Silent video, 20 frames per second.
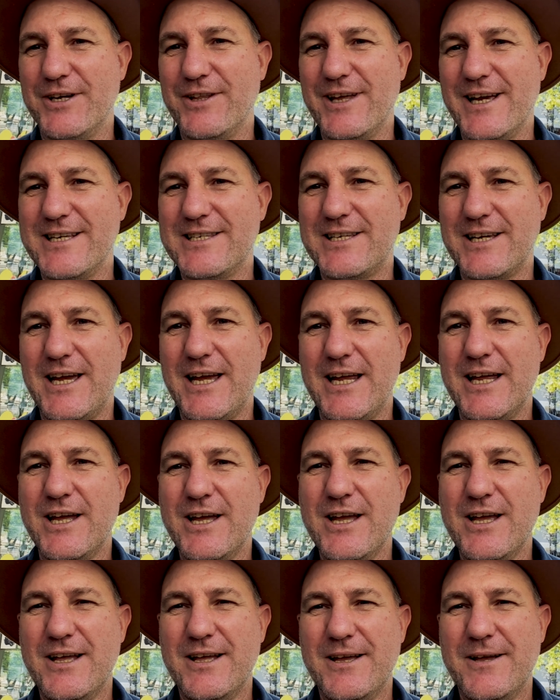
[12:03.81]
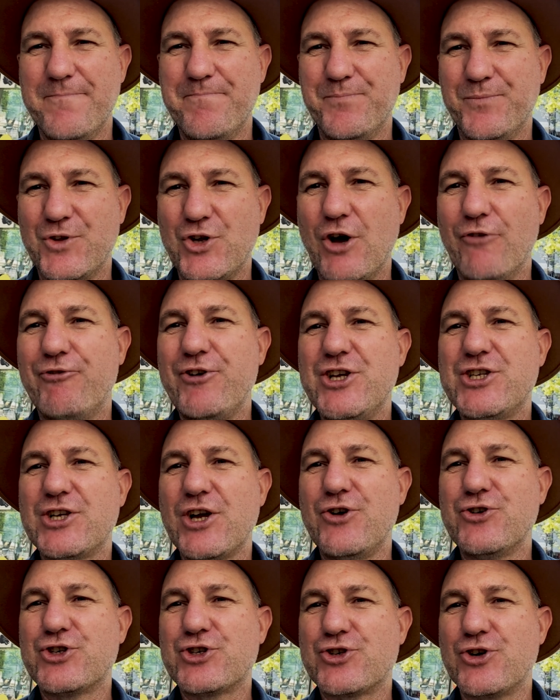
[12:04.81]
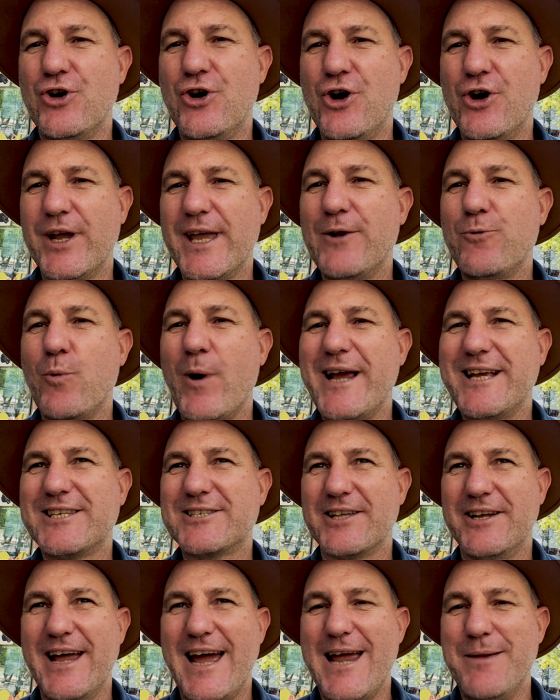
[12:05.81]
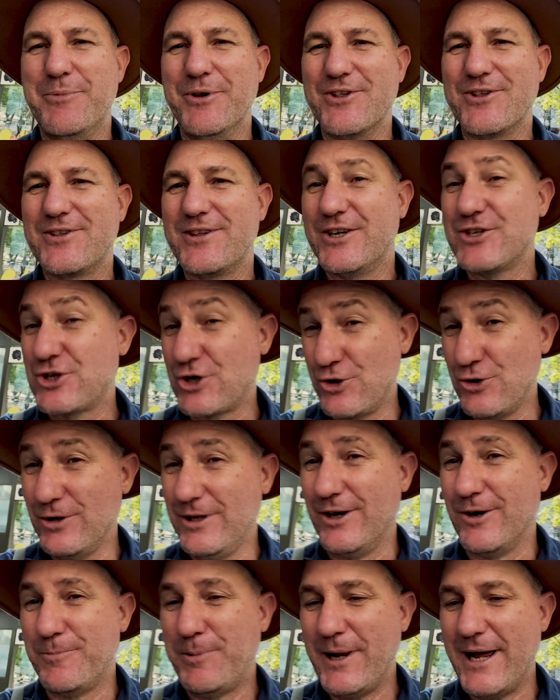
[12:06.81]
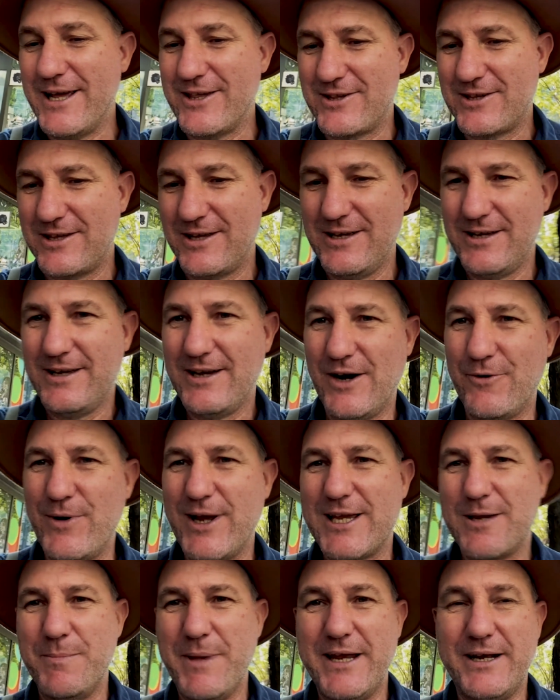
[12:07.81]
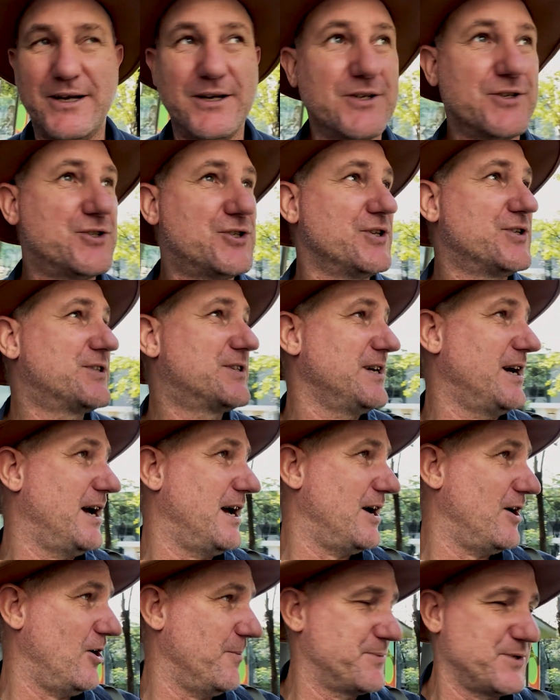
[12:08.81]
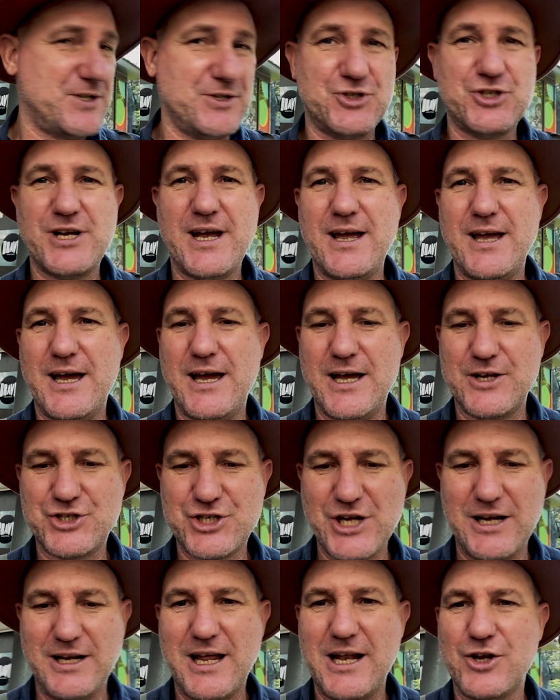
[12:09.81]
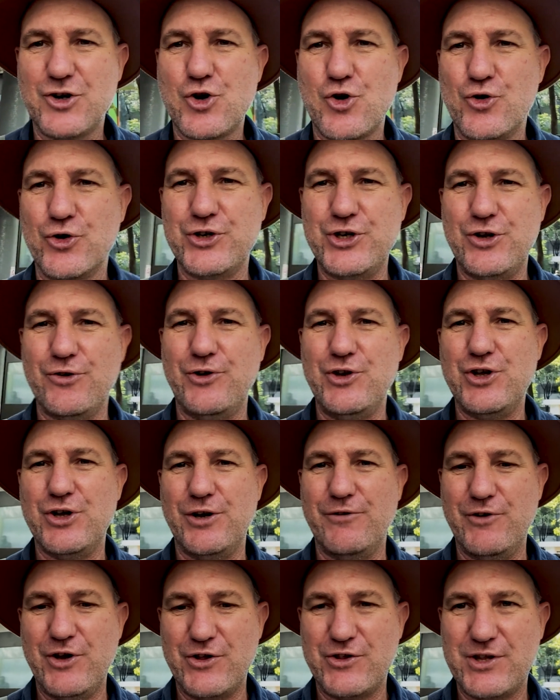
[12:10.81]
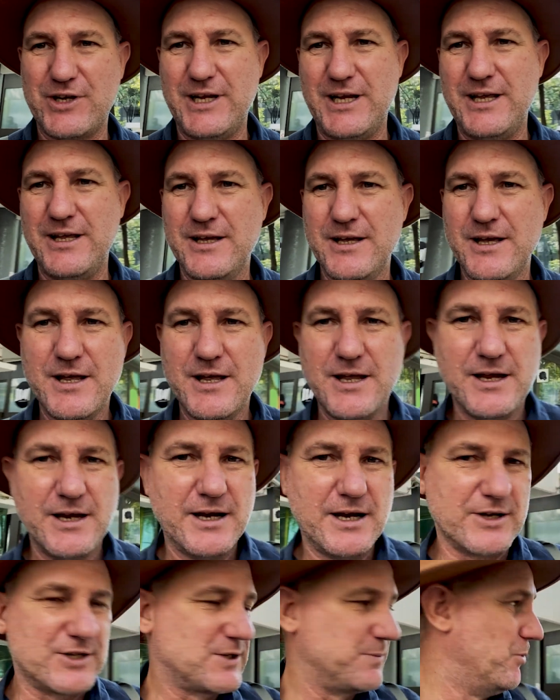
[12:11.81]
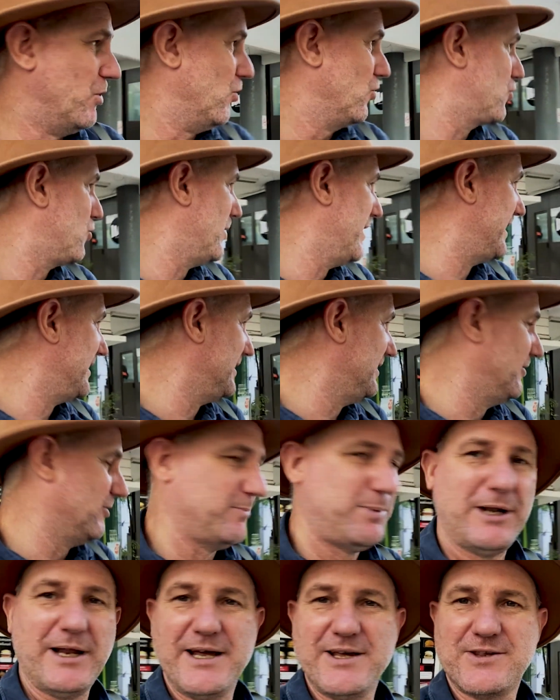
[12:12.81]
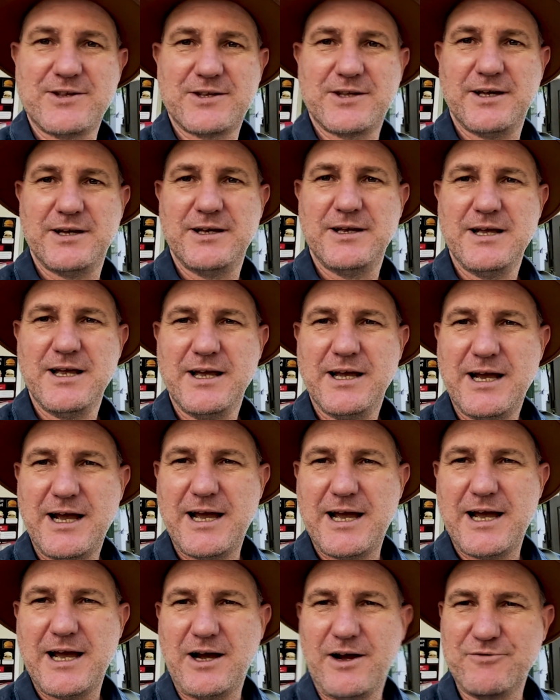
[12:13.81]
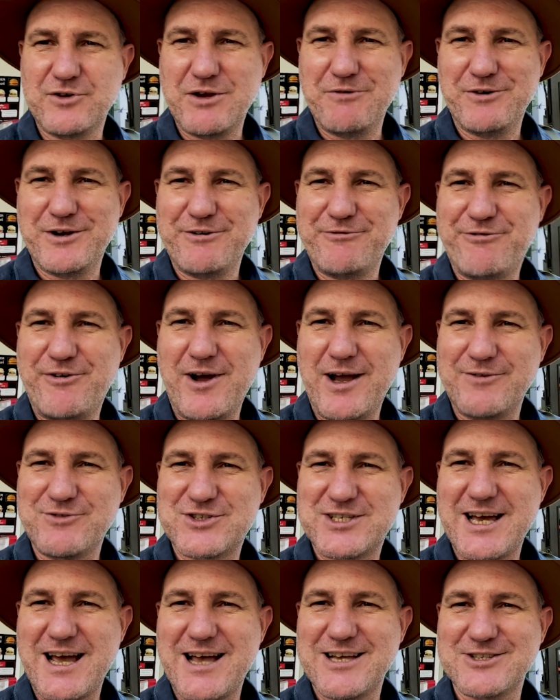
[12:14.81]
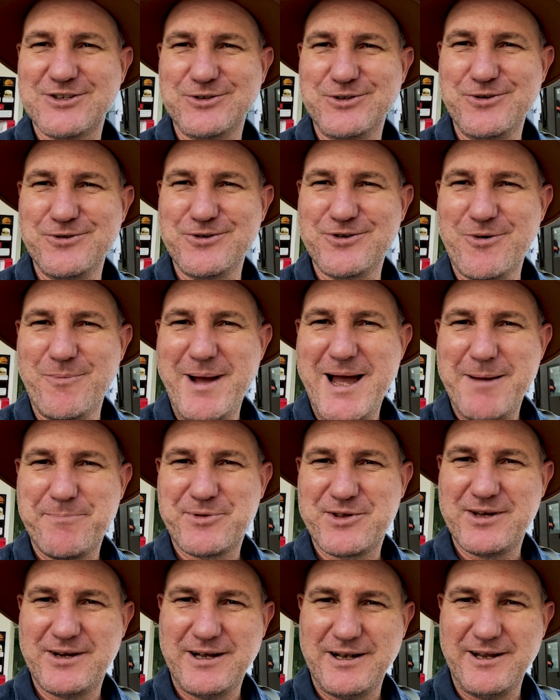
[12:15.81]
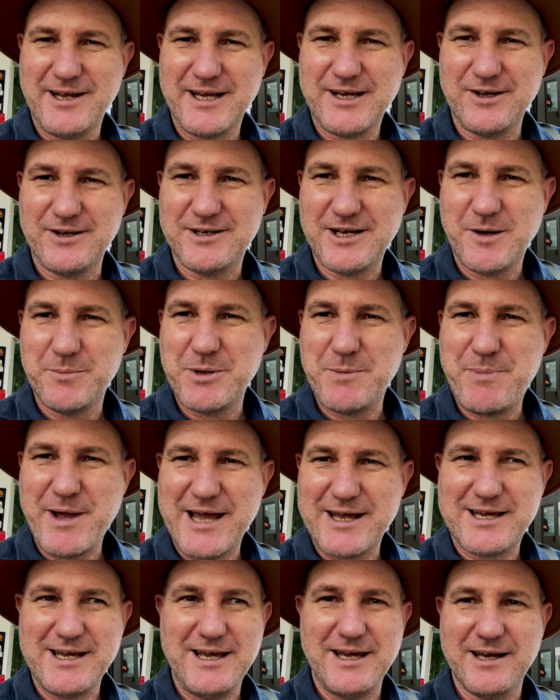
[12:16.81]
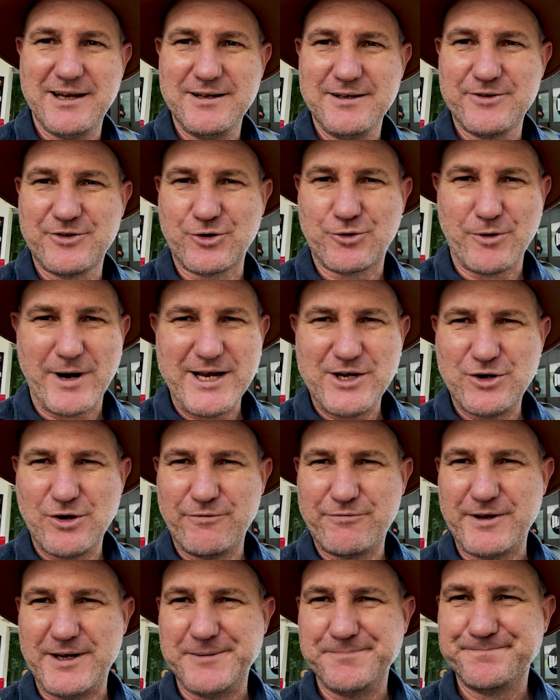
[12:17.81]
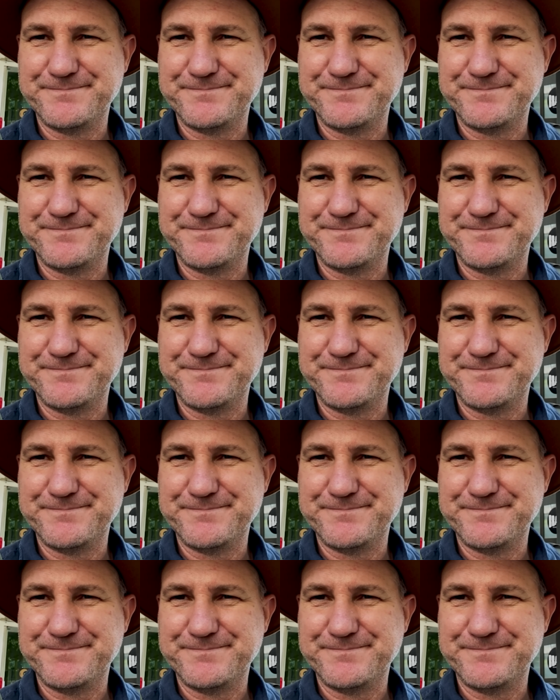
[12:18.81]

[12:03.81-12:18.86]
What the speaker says: They say, "Coffee so strong it wakes the neighbours." It's a cool little place. I recommend it. It's just opposite Chulalongkorn University, a small, quaint little place. I've given it 5 stars on Google Maps. I like it, and I'll be back here. It's great coffee.